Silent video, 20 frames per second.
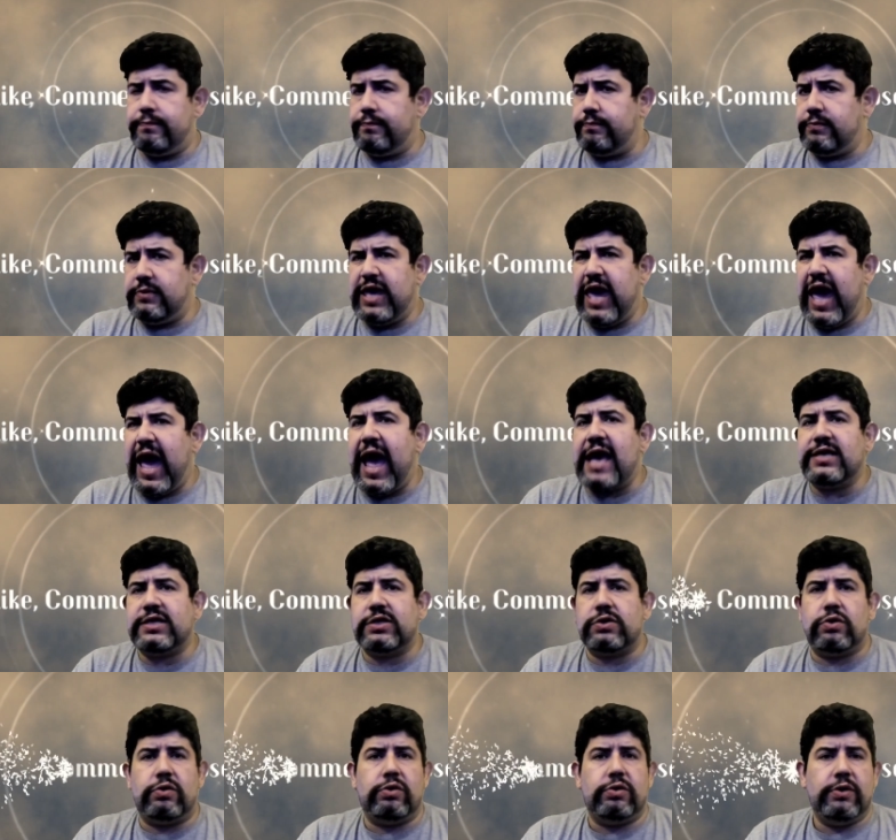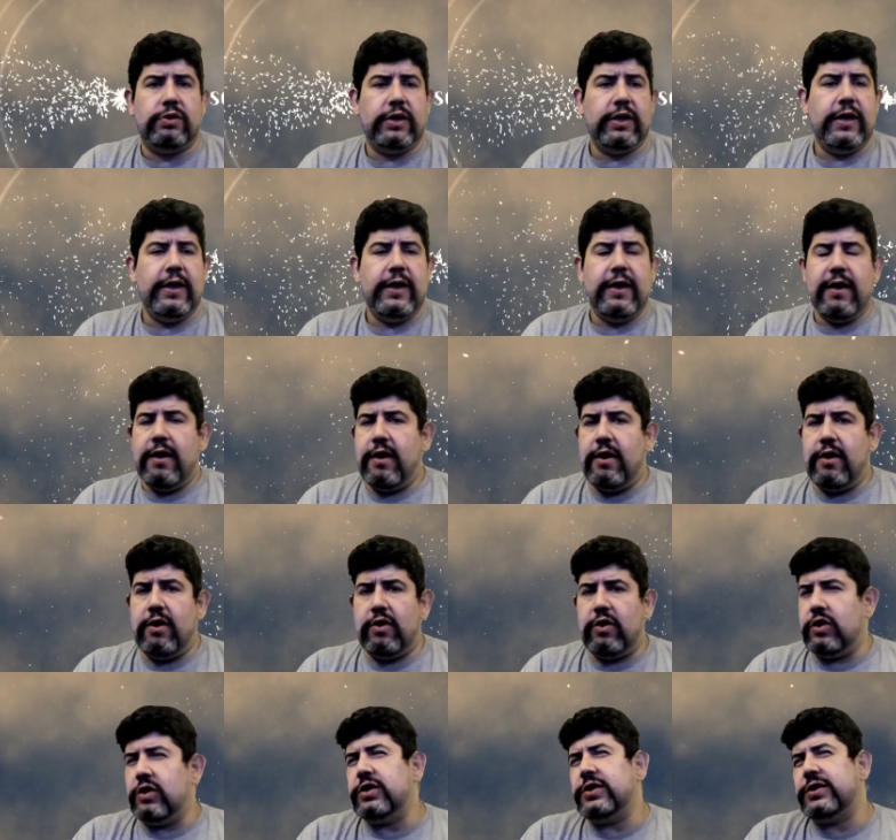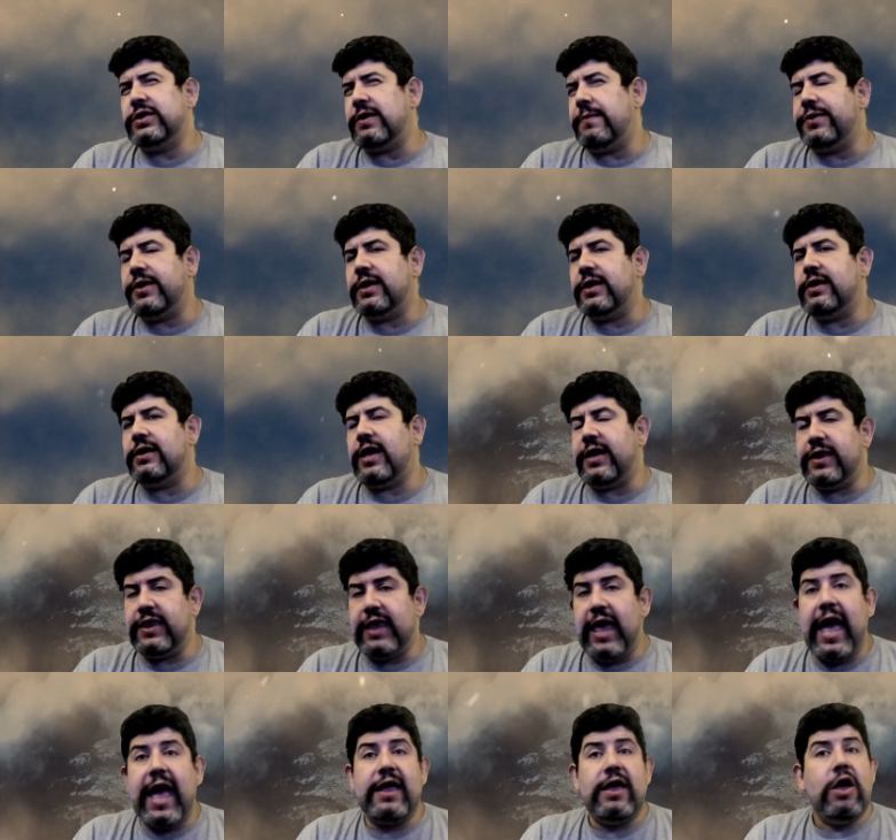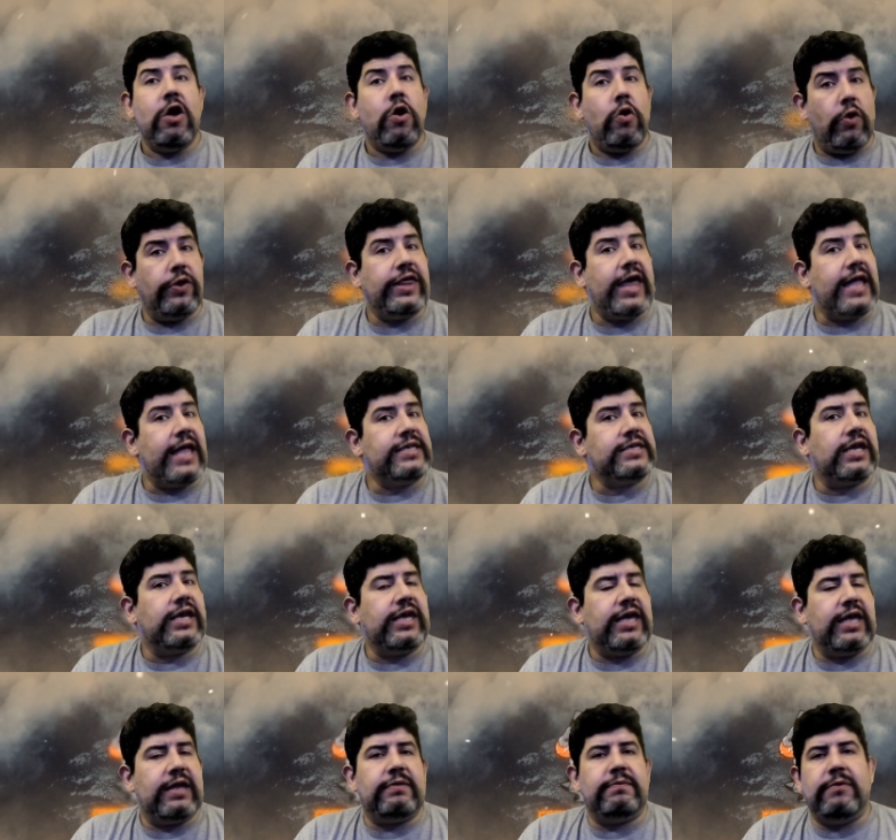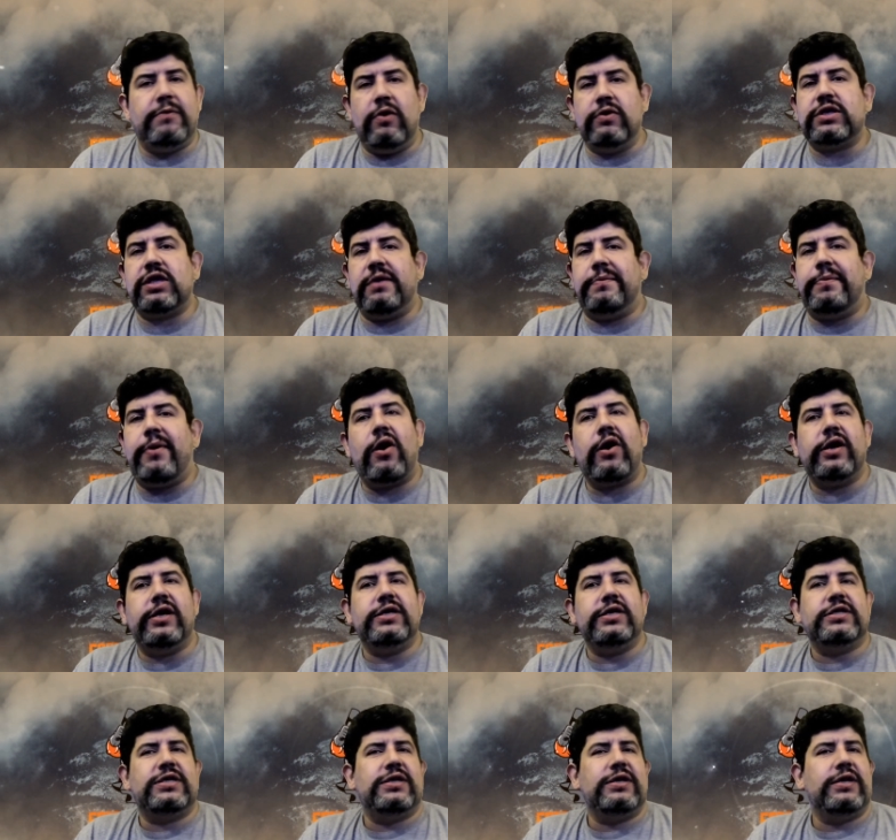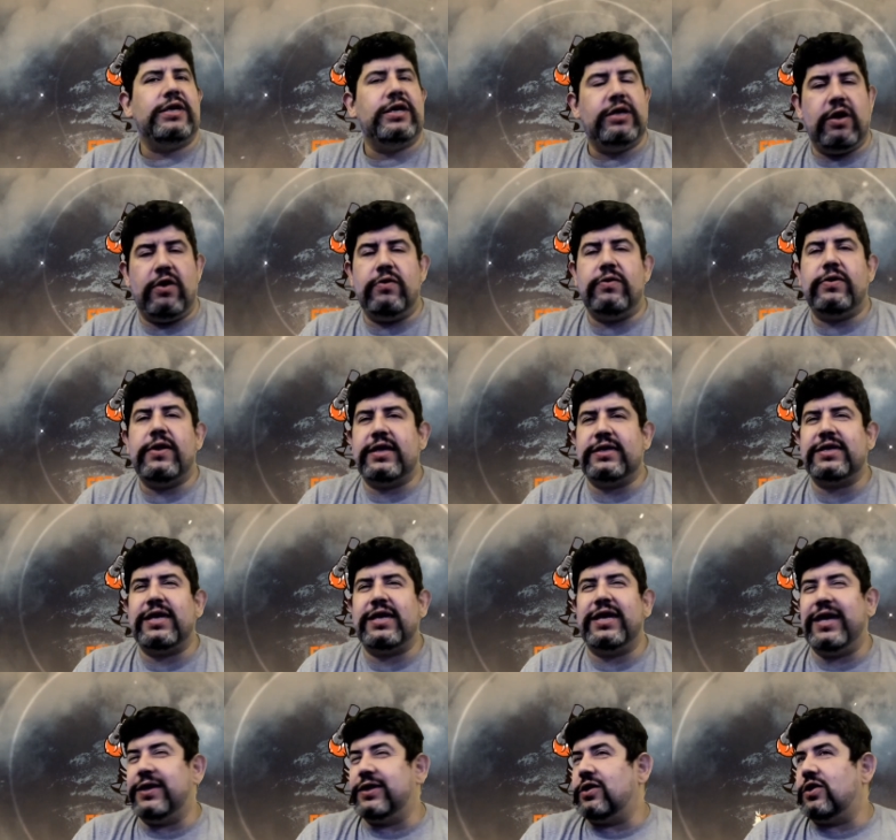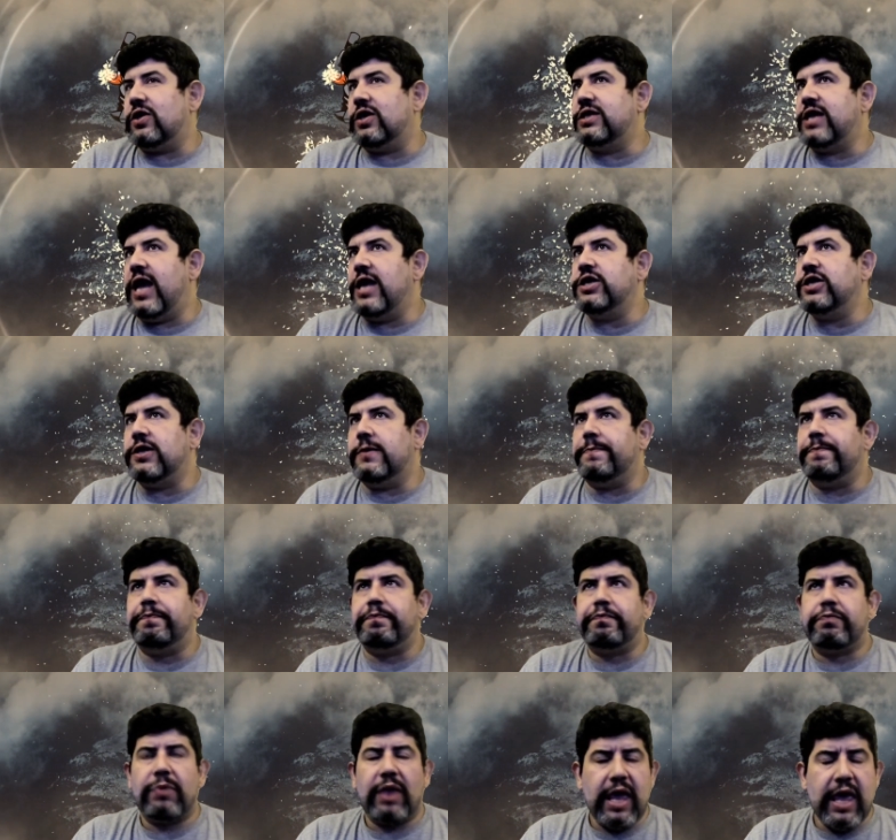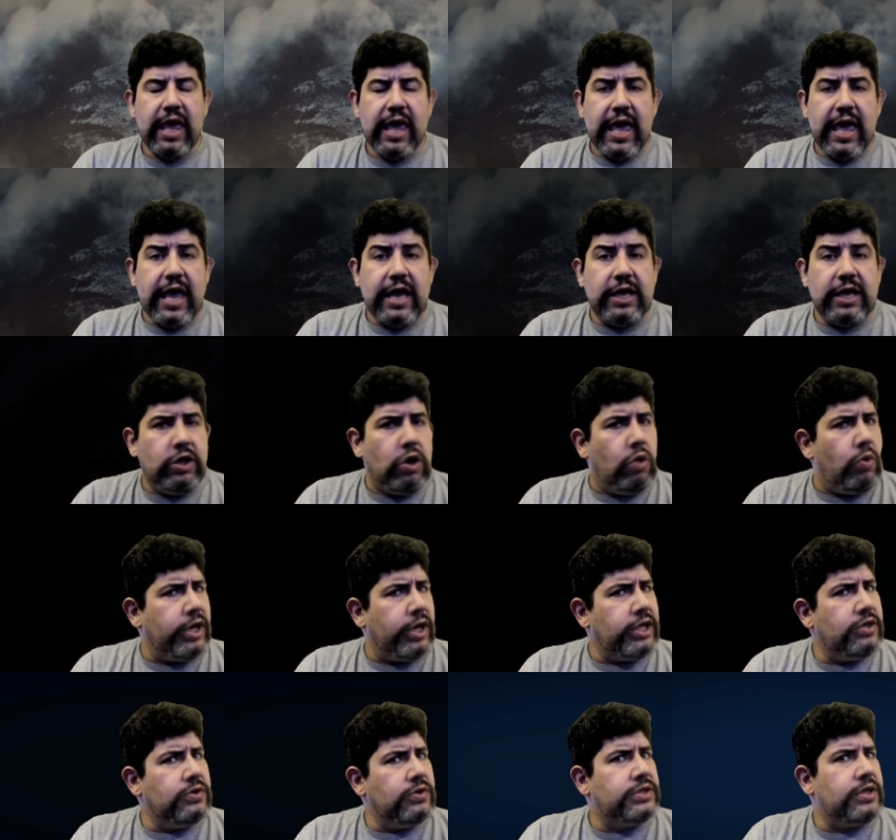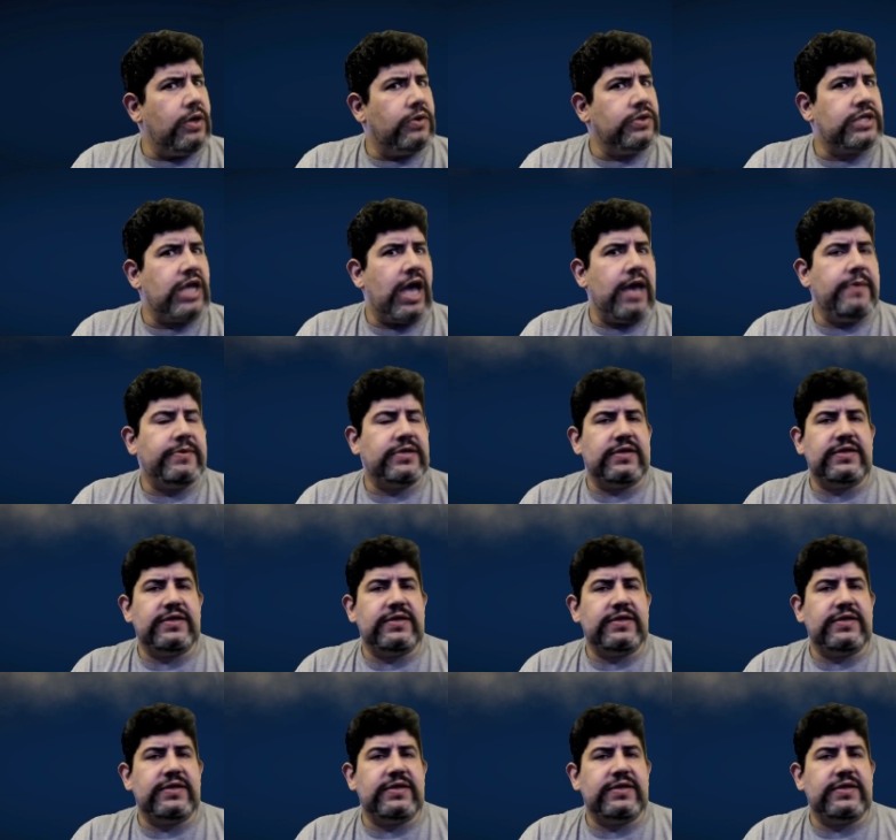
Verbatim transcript: castle or something like that. Well, that's going to get most of the parties, that's going to get their attention. And you don't want to use those types of